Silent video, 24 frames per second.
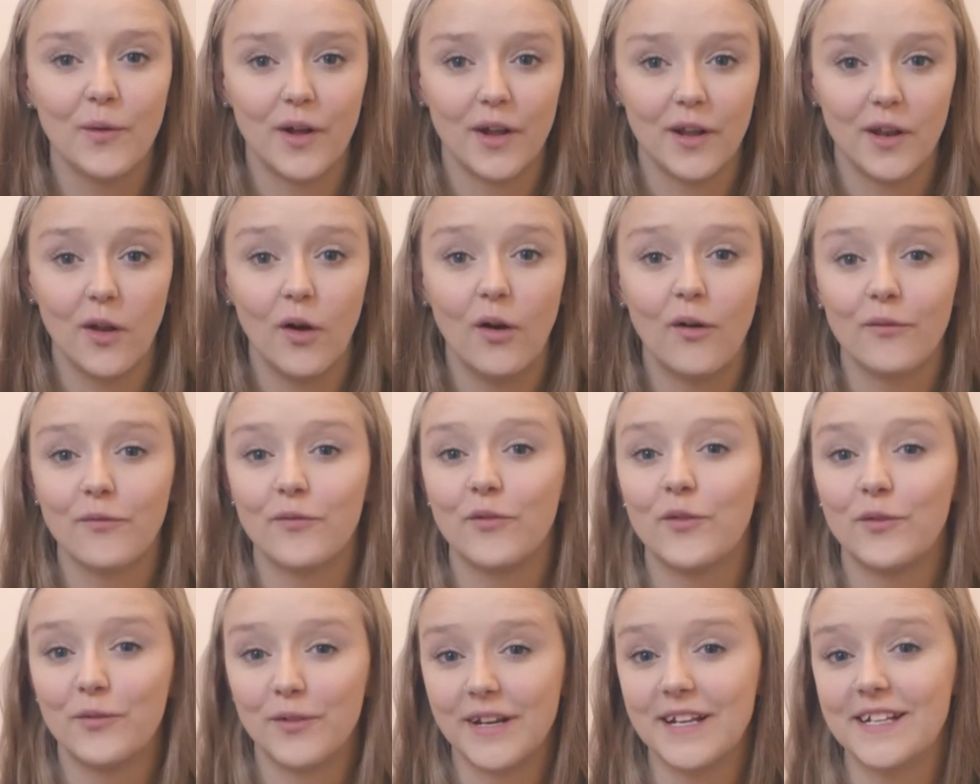a lot
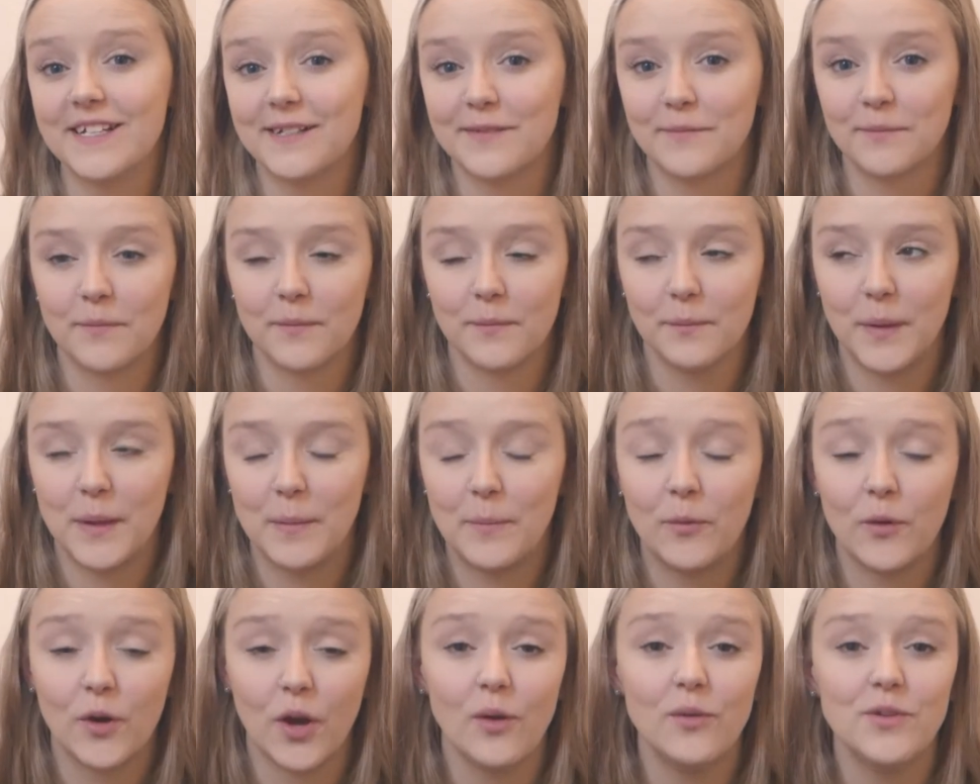of the reason
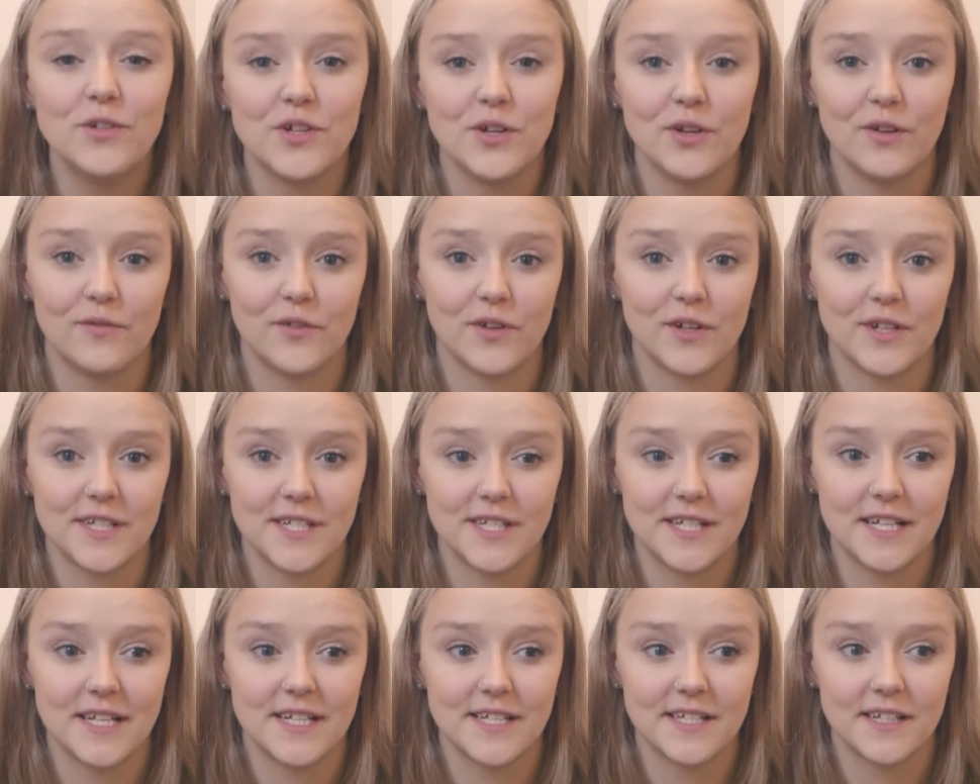people go to
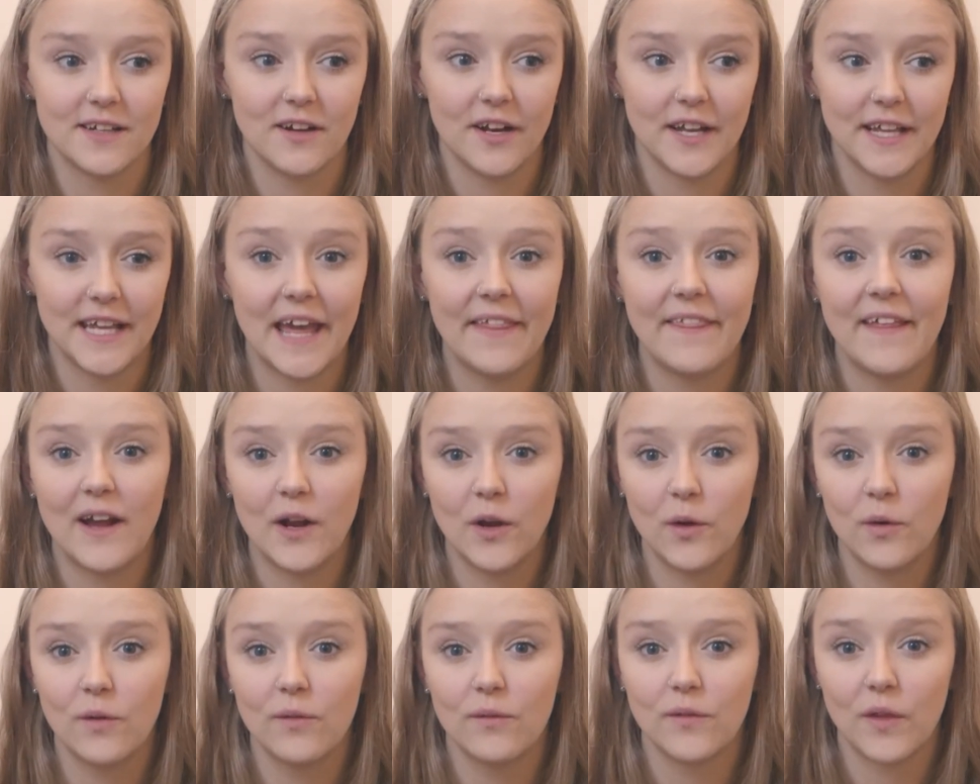university is to kind of get
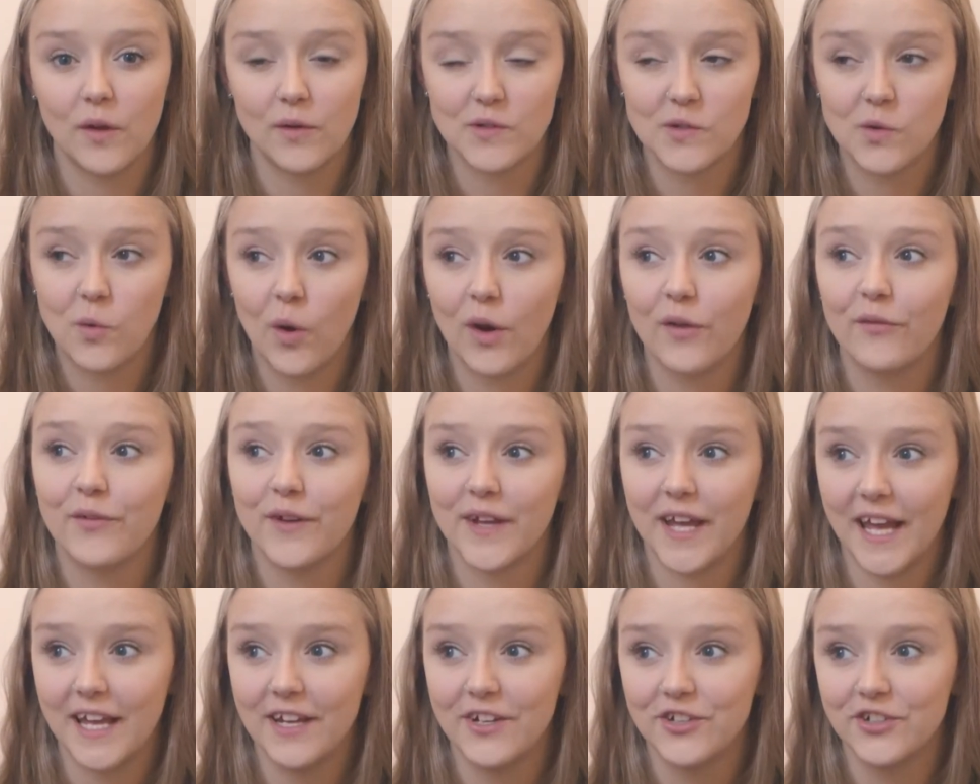those
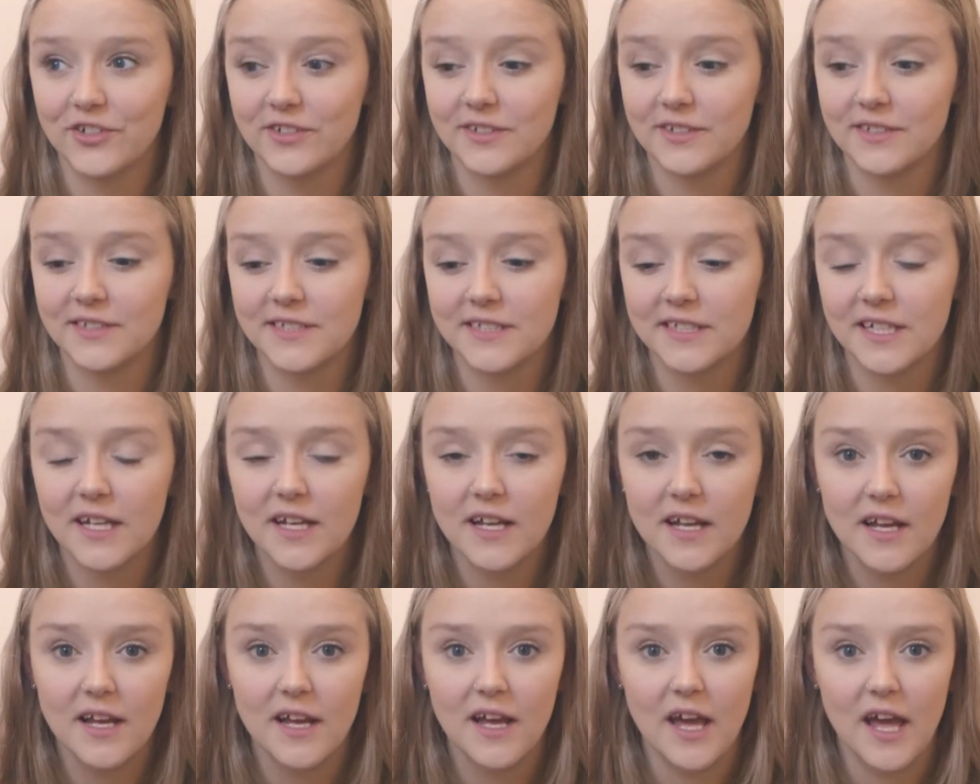qualifications
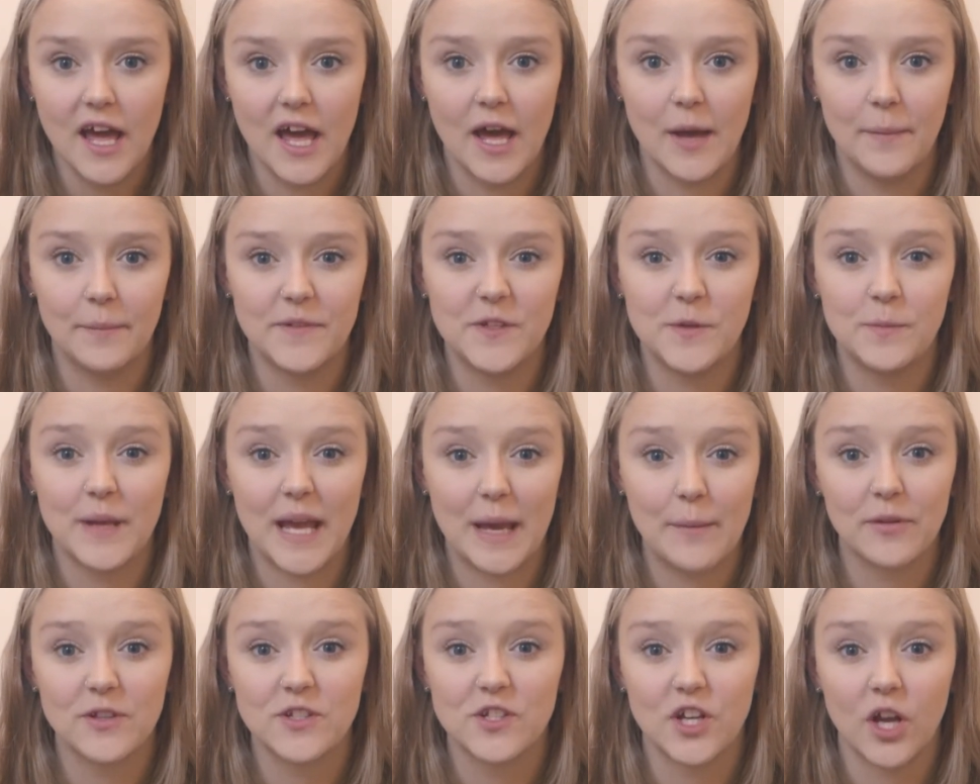to be
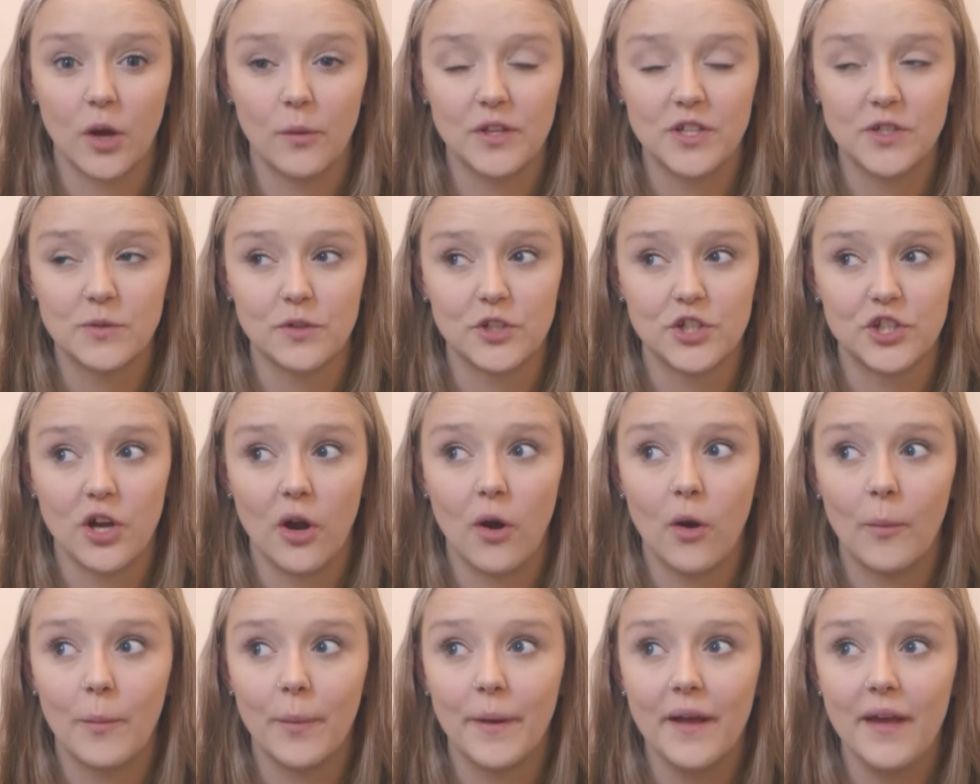able to go into a
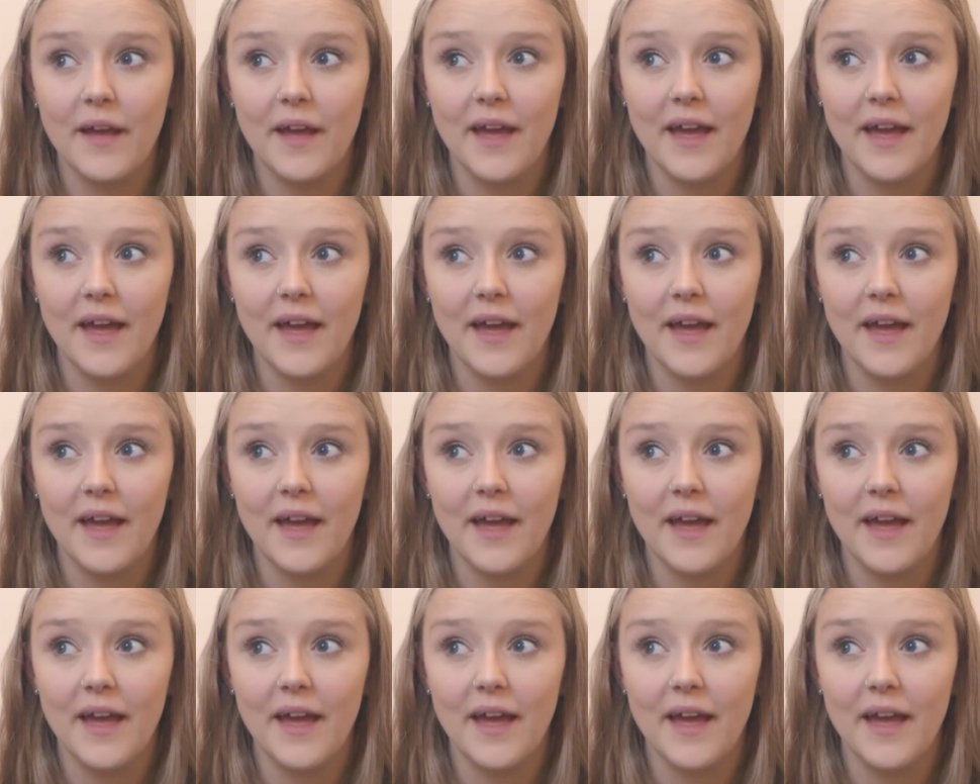job.